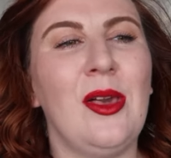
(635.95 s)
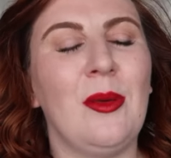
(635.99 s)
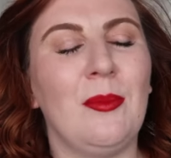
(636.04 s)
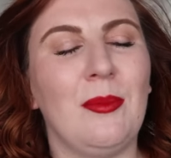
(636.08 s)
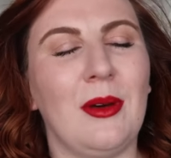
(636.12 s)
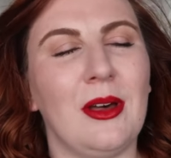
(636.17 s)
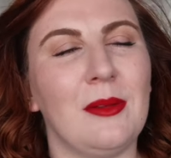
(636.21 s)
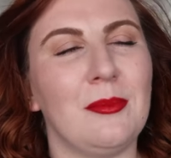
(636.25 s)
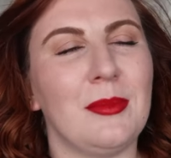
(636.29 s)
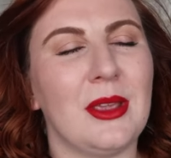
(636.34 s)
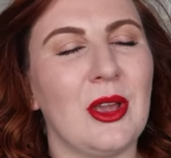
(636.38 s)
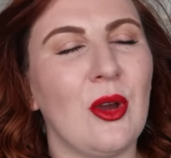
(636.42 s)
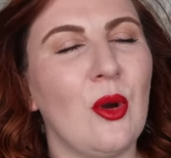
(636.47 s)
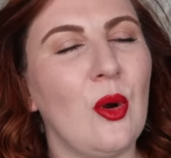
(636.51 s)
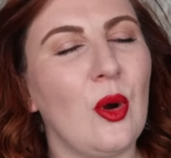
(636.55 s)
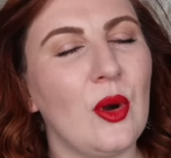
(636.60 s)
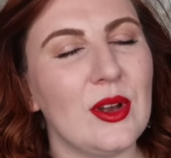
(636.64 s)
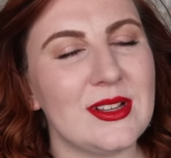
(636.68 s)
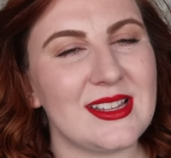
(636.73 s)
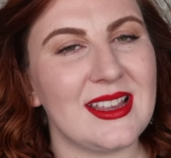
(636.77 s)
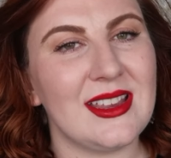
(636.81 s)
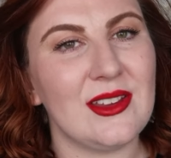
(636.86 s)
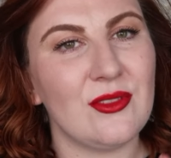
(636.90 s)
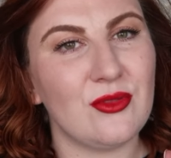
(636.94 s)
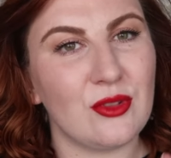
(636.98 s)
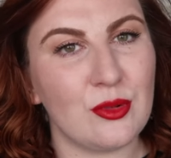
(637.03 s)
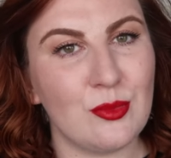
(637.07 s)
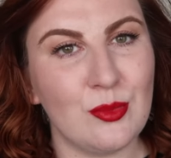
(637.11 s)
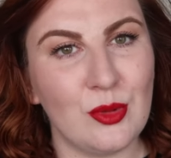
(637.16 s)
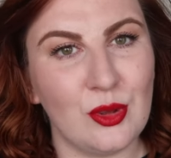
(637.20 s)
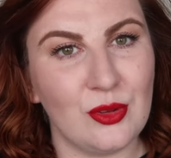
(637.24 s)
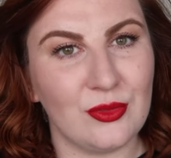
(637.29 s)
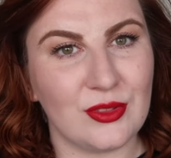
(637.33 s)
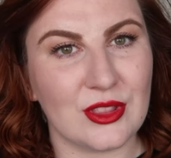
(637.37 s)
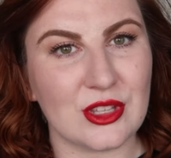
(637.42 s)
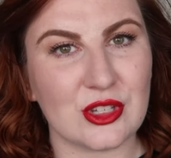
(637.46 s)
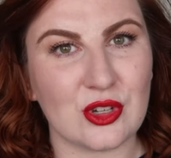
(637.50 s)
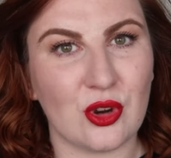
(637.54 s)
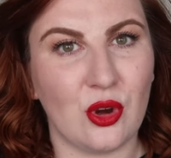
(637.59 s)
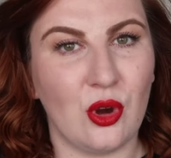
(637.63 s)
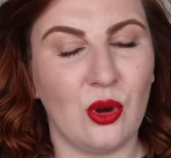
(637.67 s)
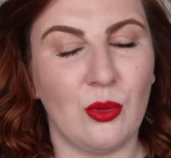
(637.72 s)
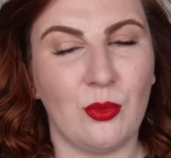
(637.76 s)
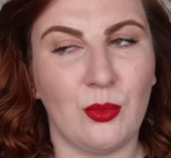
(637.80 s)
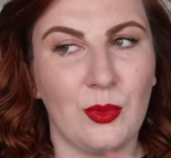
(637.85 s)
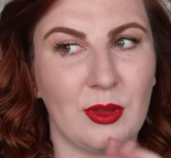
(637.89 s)
but because I've removed the
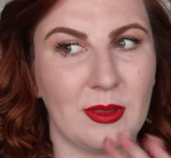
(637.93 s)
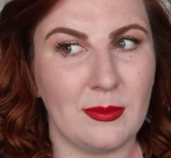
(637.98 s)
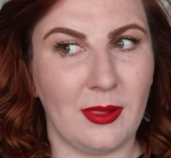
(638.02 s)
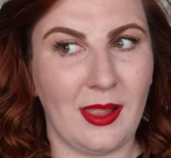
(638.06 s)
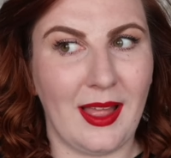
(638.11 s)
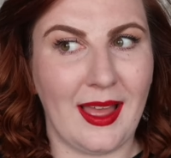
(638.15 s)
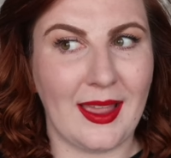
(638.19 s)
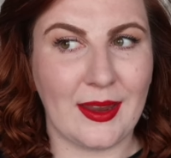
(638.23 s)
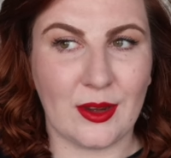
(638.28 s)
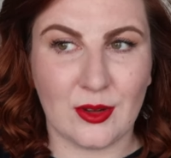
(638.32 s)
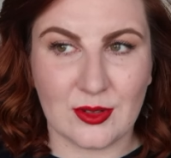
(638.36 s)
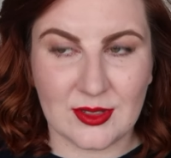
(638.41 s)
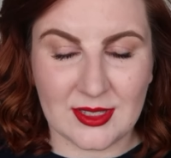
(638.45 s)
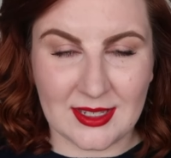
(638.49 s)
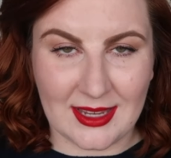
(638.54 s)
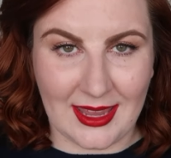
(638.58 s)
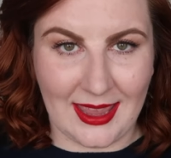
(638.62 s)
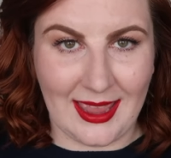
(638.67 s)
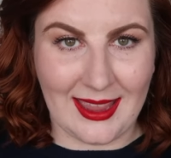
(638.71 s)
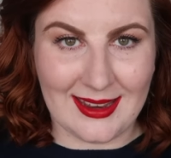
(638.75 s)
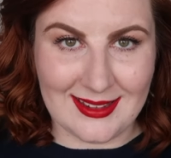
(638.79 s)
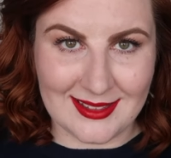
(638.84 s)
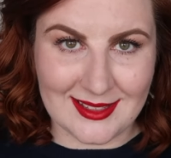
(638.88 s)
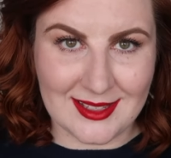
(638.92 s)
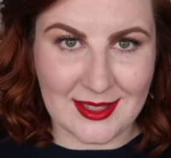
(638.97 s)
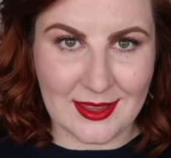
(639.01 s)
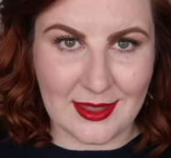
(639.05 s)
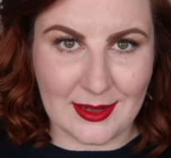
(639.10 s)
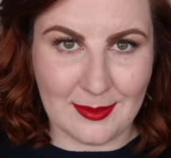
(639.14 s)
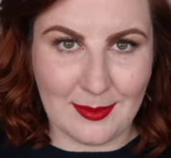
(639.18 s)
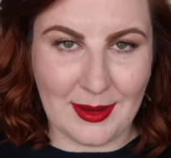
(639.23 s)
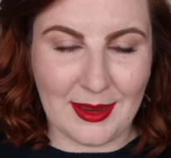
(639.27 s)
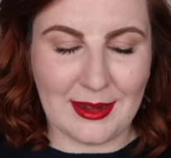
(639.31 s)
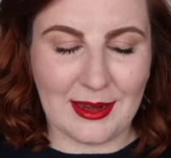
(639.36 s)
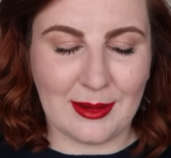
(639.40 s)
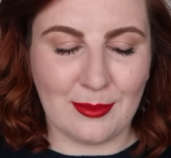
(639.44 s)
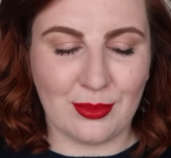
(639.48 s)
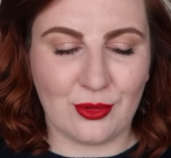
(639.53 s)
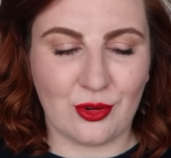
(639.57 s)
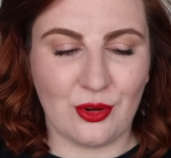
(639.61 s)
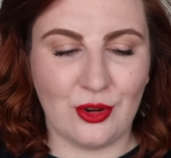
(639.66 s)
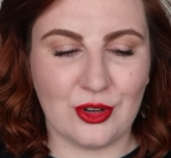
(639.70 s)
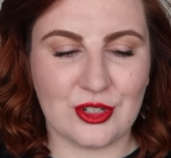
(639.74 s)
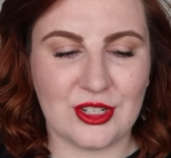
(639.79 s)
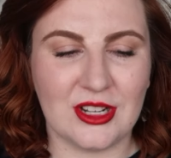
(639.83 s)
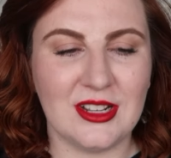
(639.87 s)
top with pliers to get into the remaining
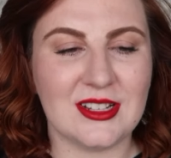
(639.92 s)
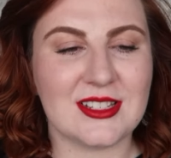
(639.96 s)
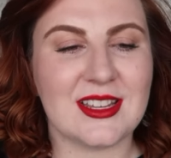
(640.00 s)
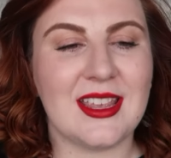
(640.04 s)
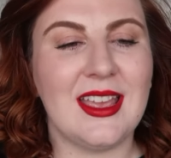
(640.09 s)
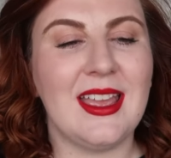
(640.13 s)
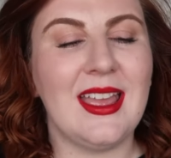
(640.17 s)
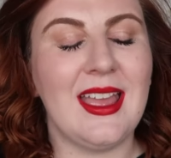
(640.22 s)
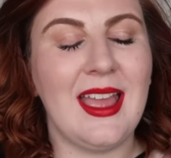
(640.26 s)
product,